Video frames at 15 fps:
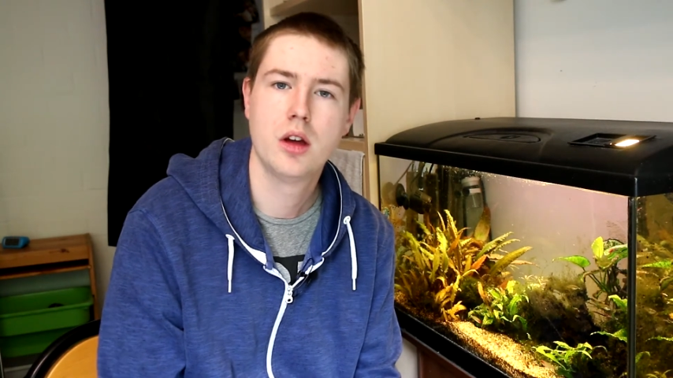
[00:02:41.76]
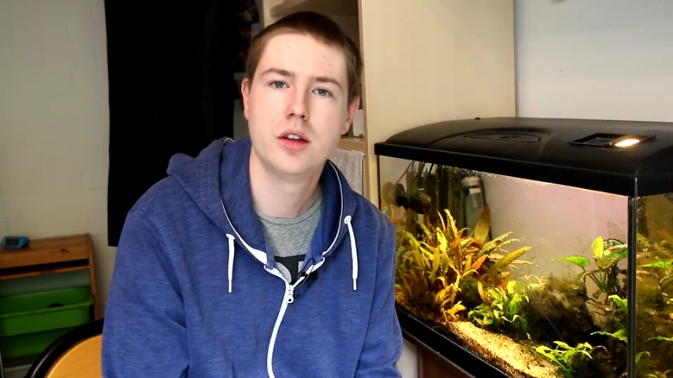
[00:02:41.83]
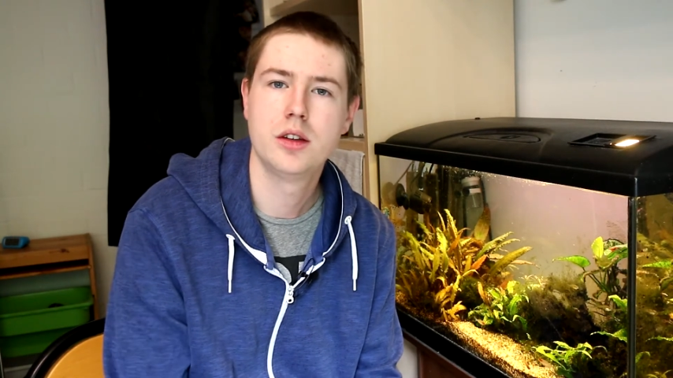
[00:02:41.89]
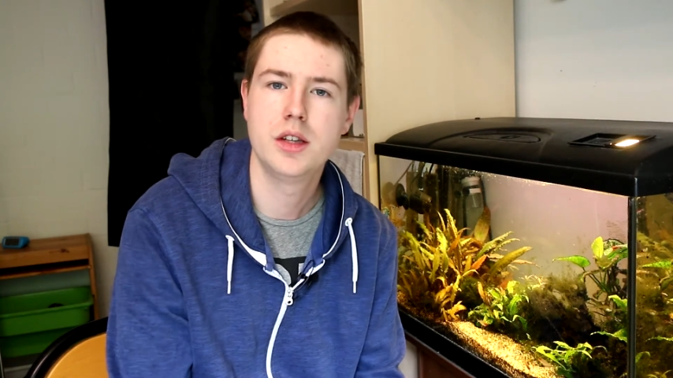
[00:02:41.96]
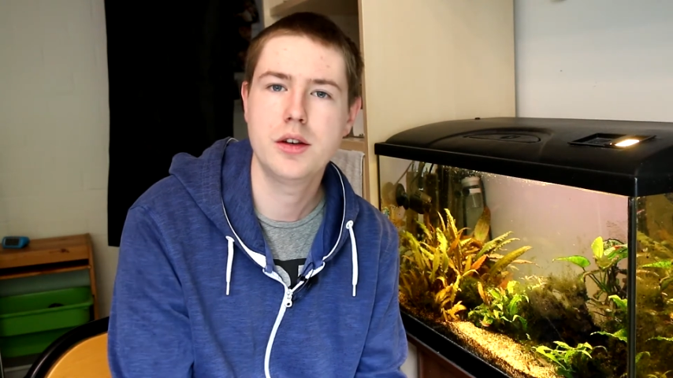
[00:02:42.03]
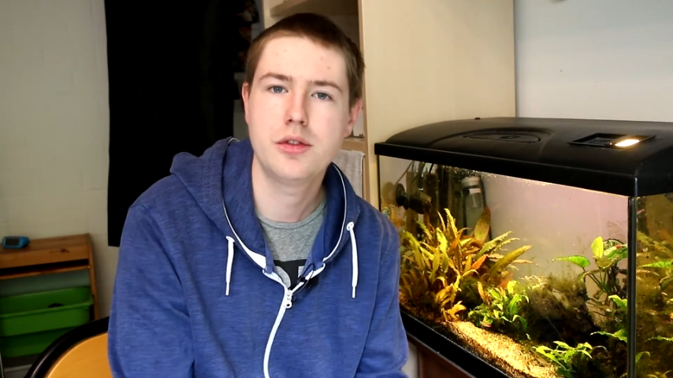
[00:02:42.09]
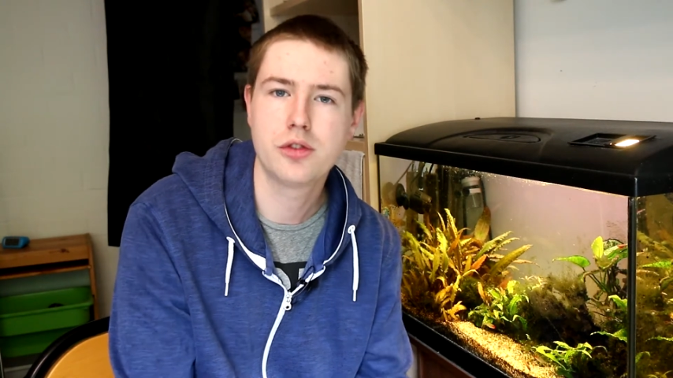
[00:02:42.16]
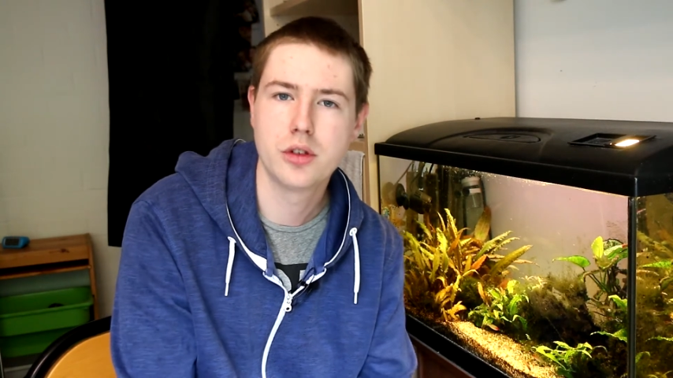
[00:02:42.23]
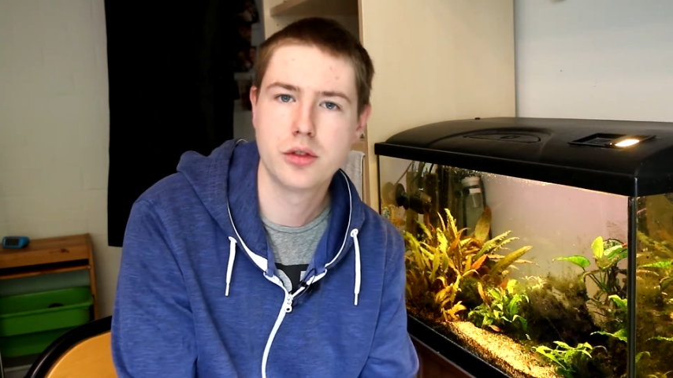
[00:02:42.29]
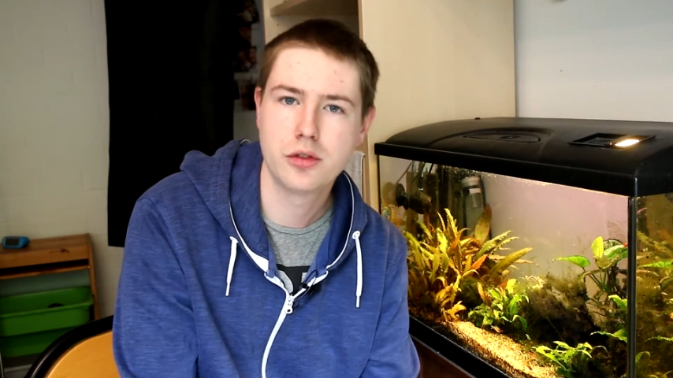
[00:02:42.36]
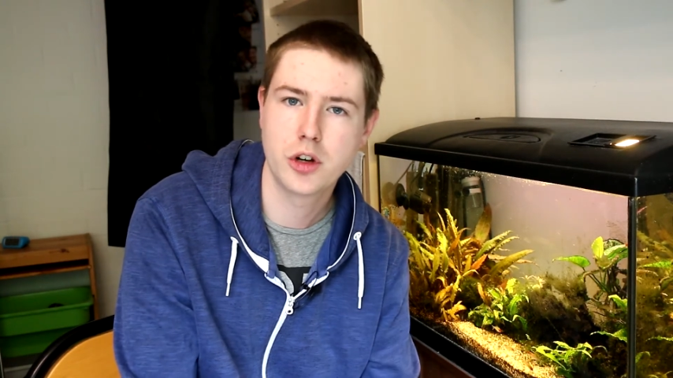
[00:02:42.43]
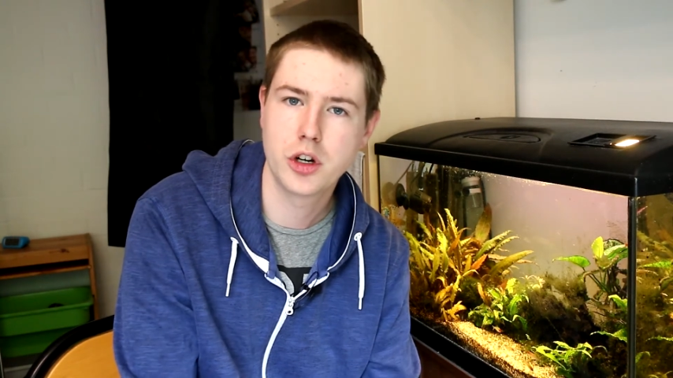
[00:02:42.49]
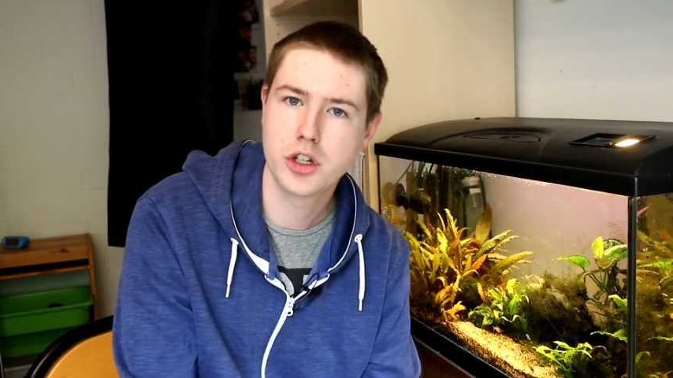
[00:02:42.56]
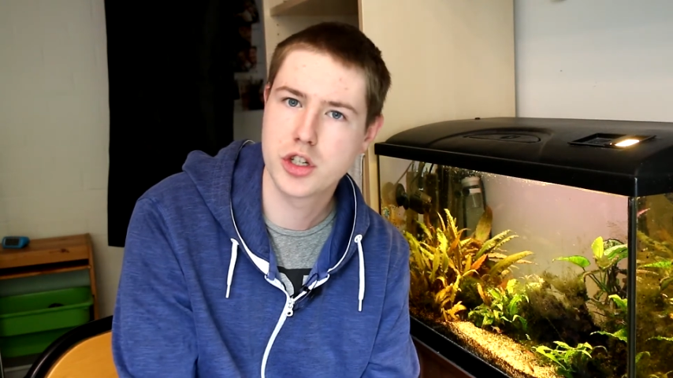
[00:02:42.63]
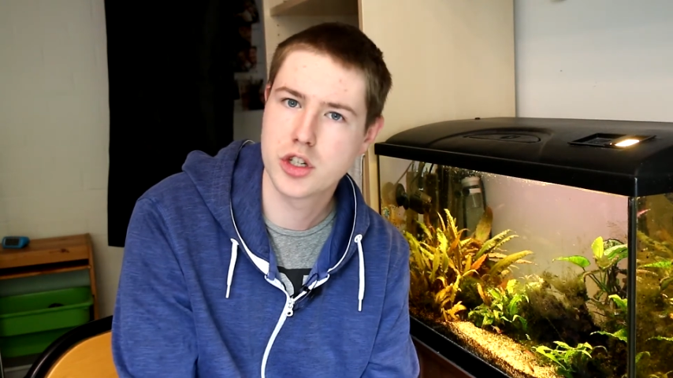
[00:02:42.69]
different
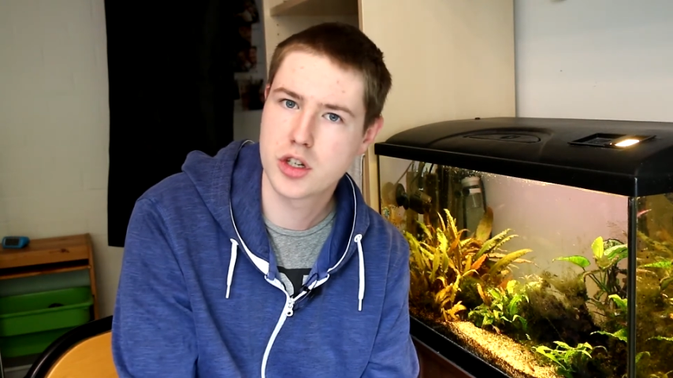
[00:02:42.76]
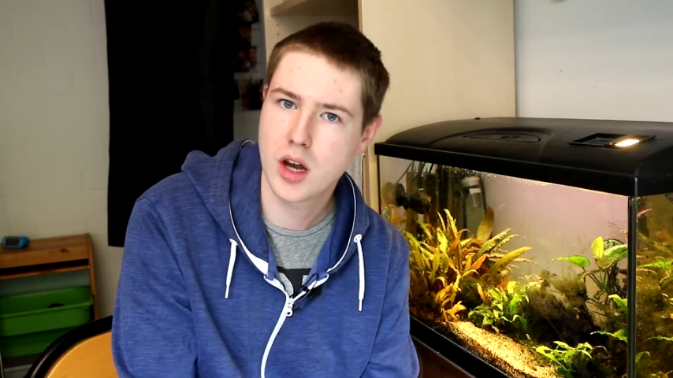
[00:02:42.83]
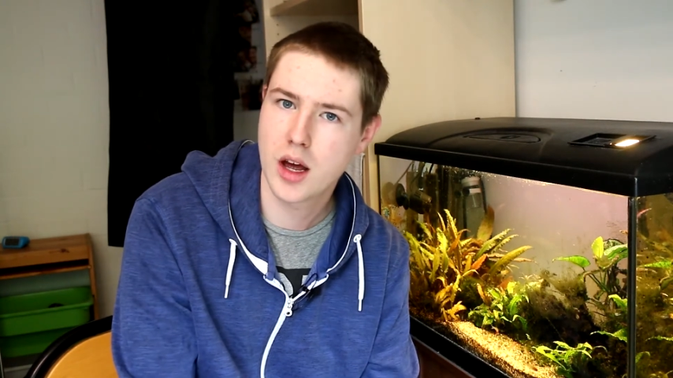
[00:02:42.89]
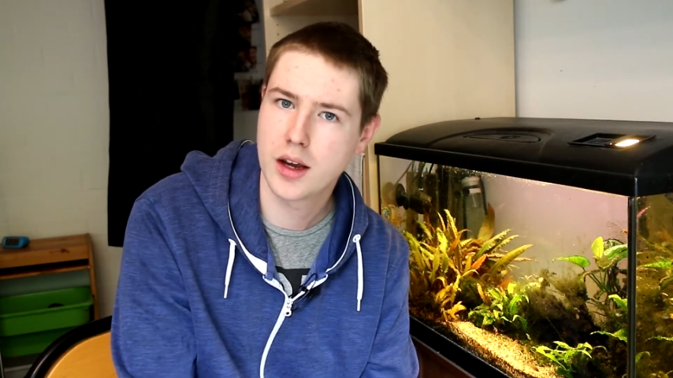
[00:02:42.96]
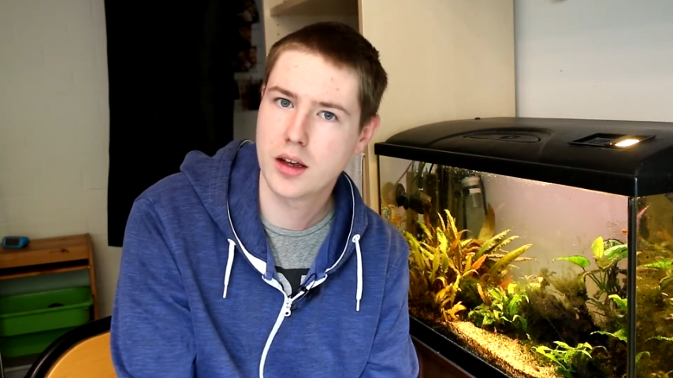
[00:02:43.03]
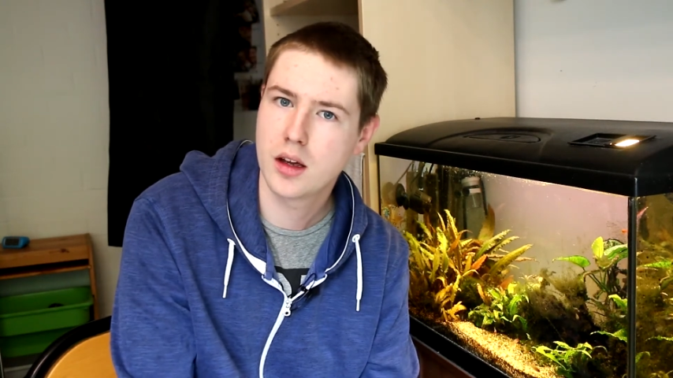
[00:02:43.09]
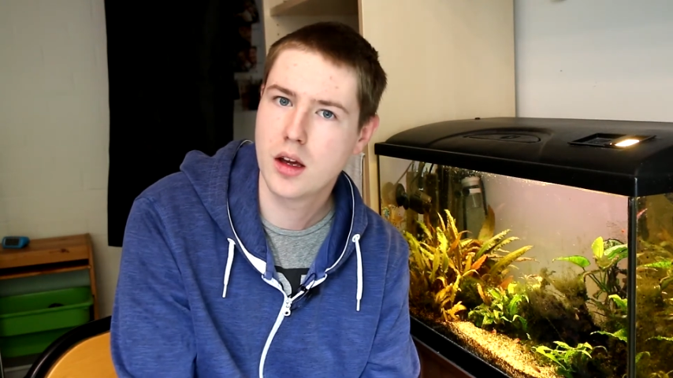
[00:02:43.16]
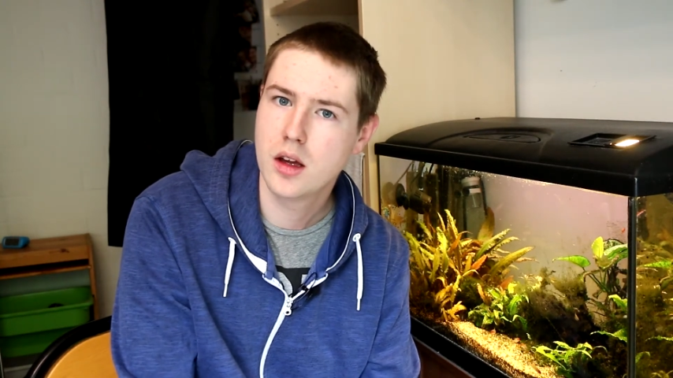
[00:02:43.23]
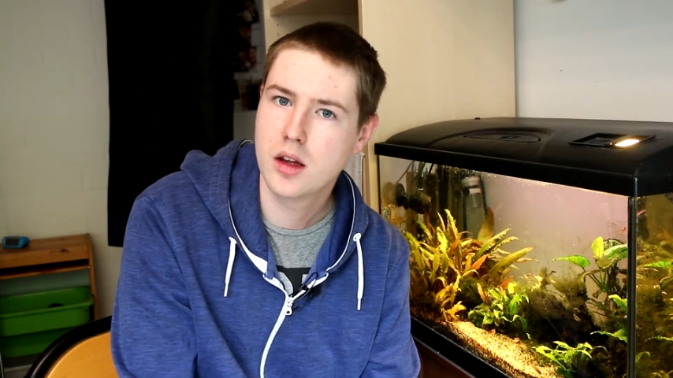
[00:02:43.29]
functions, like